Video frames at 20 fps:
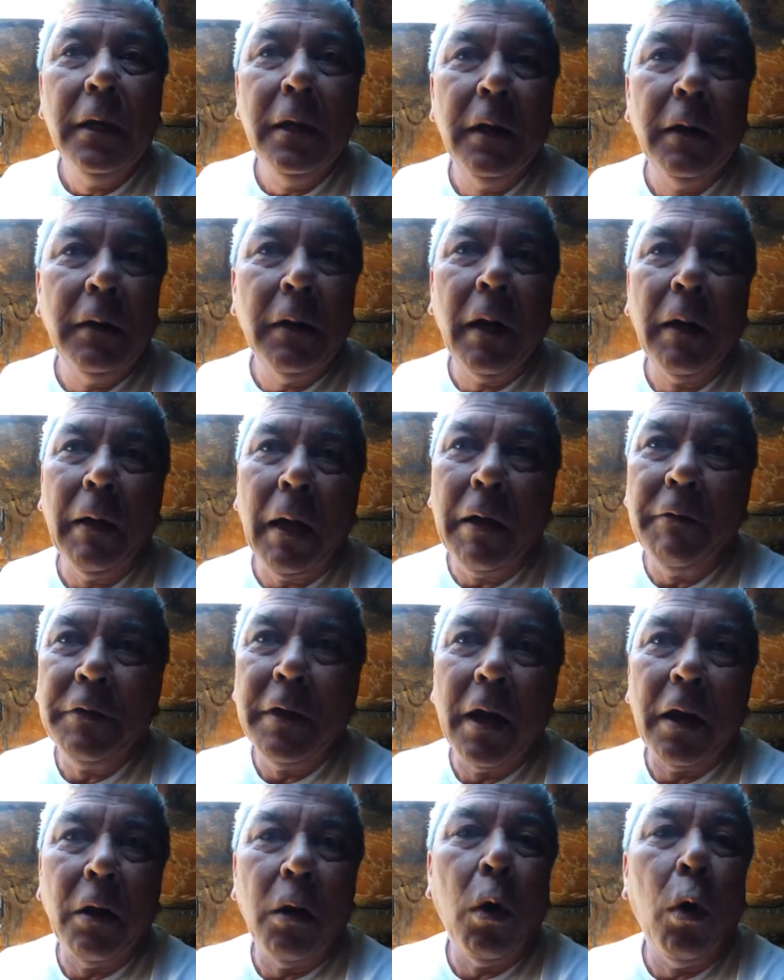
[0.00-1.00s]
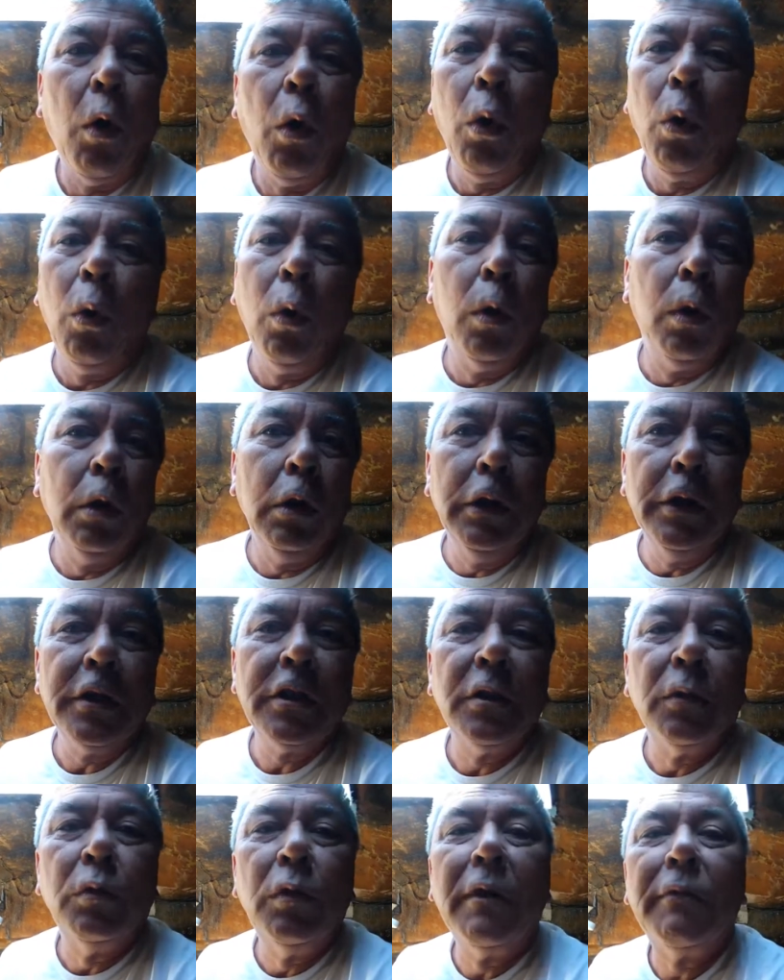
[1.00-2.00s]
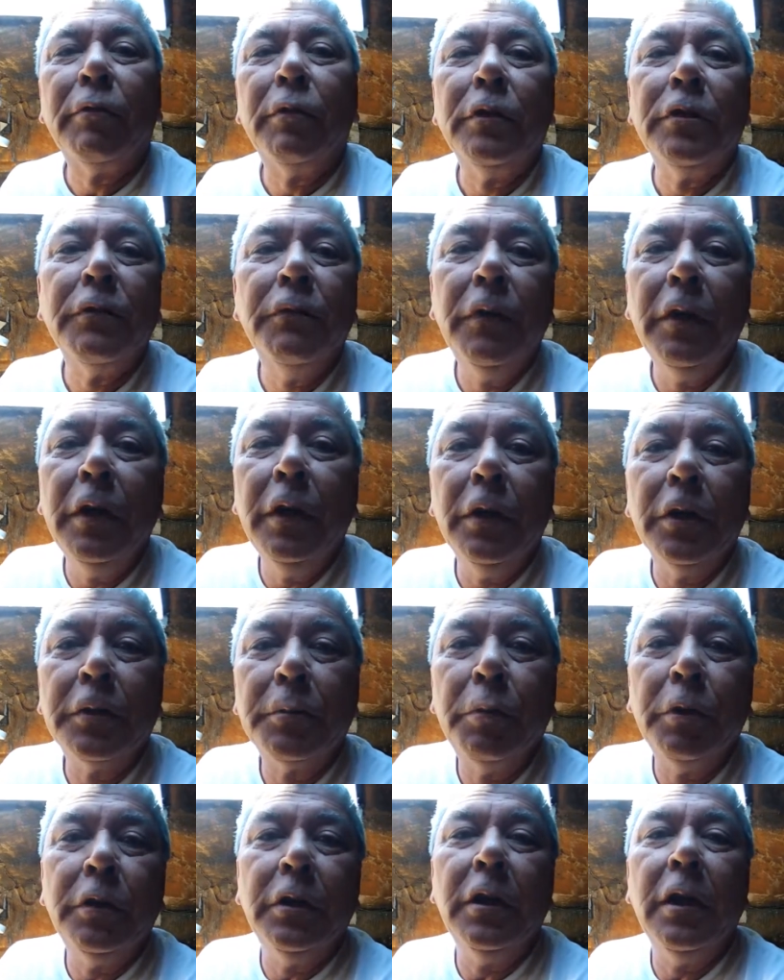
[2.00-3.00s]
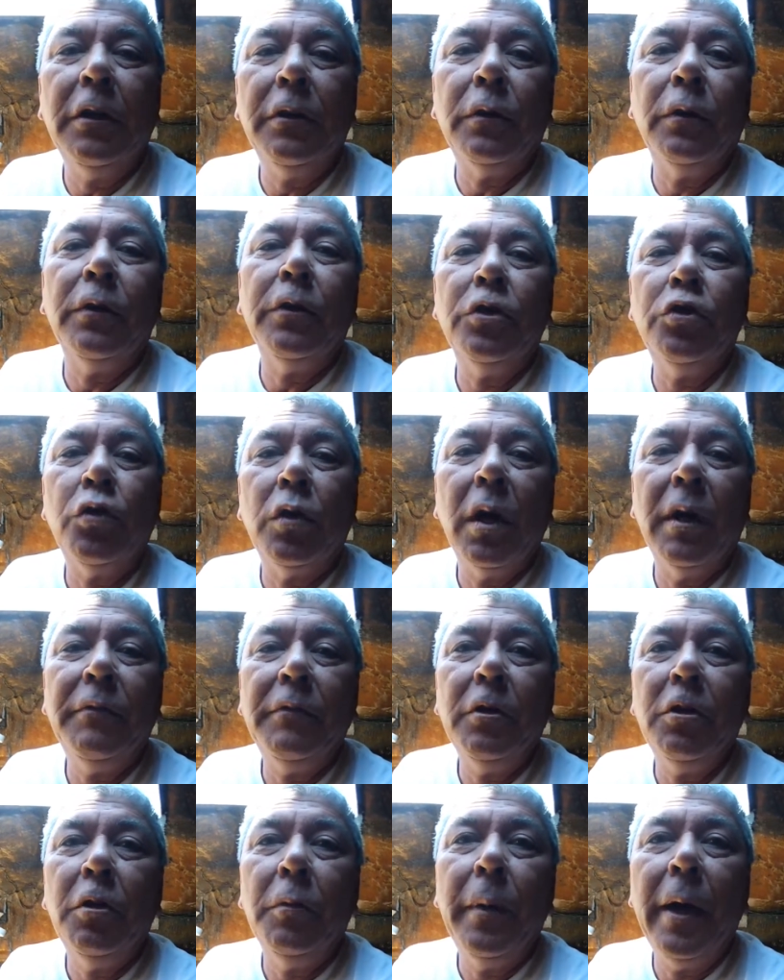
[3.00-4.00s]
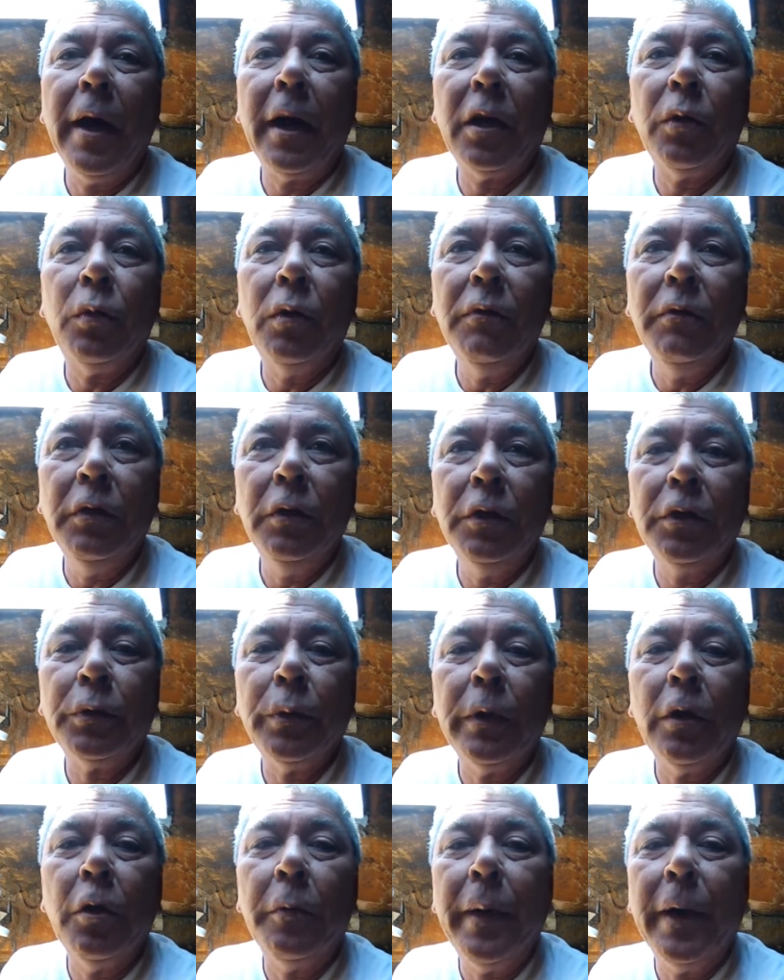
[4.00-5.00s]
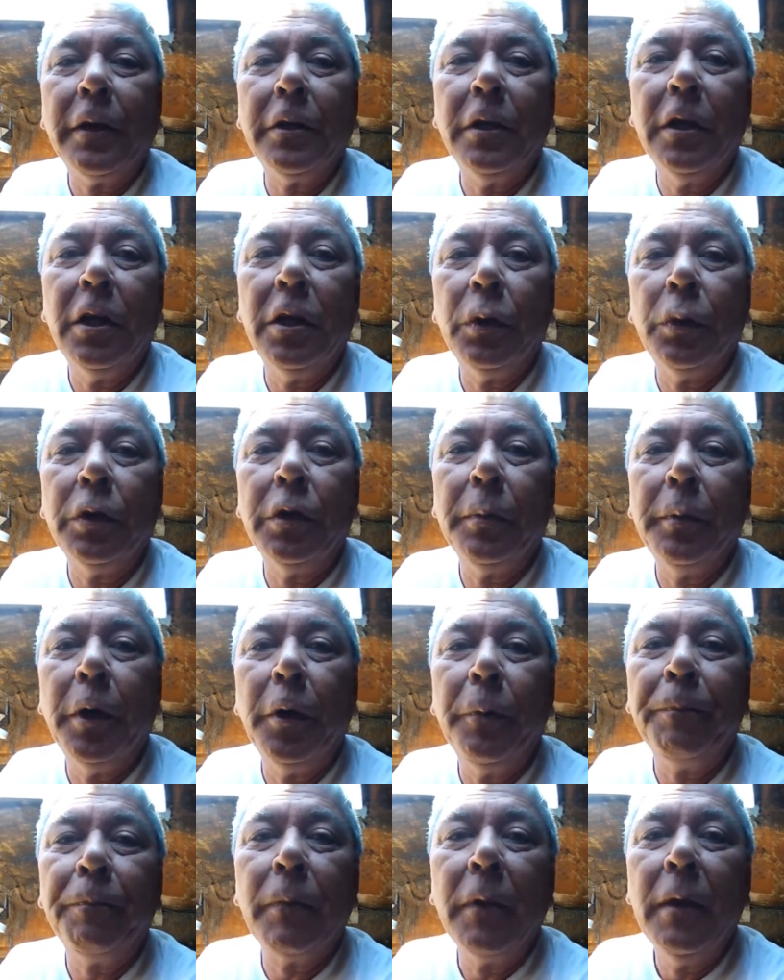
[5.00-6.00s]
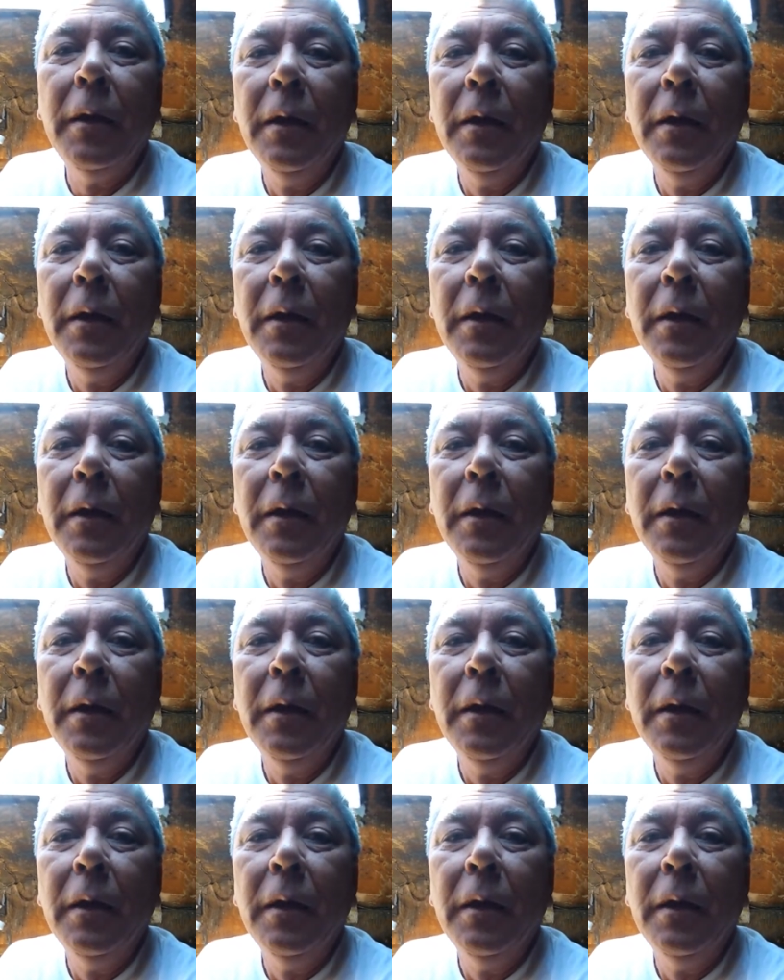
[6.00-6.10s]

And I've got a whole list of reference videos put together on the drive to go back and review as we go back together with the boat.